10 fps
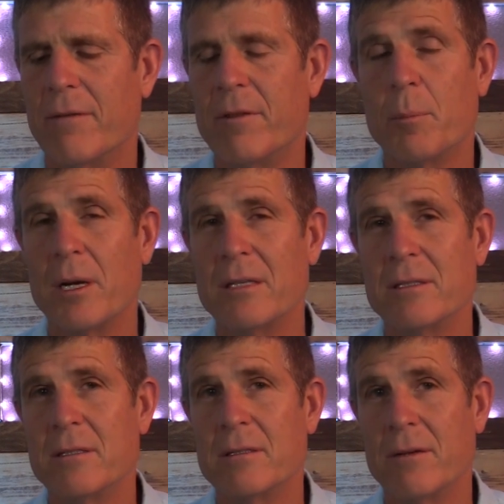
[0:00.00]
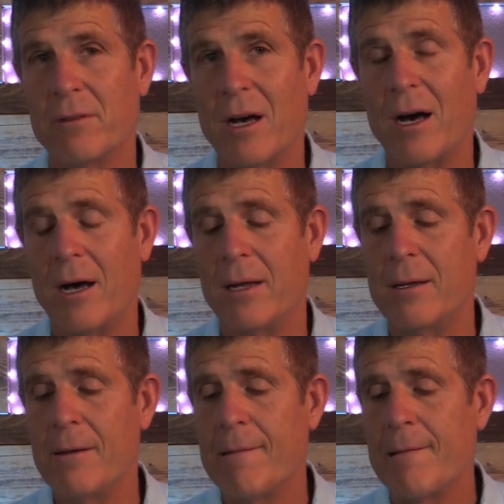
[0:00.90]
of the presence of God
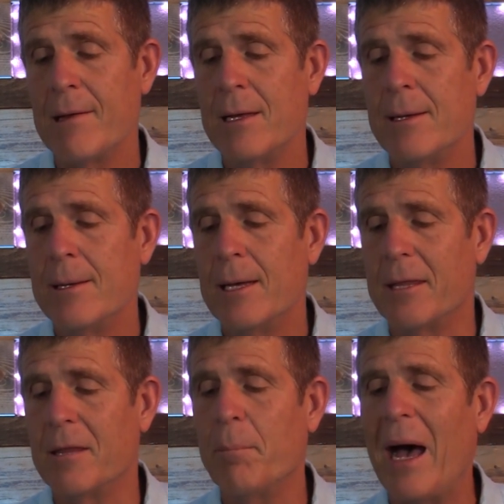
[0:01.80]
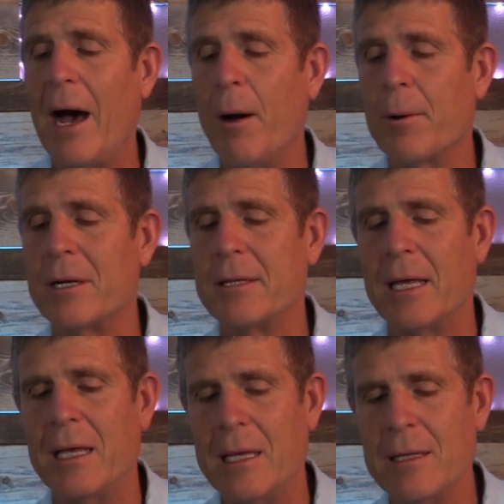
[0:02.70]
and the power in the
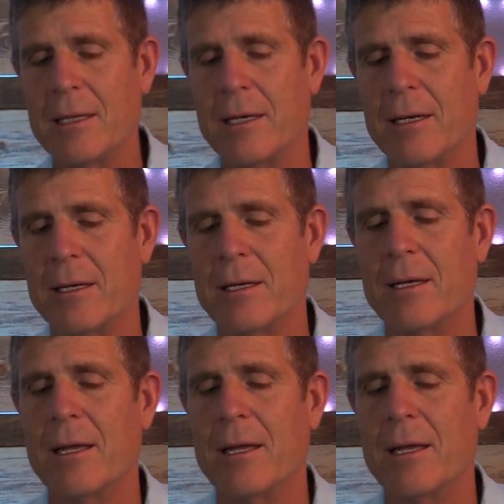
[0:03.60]
healing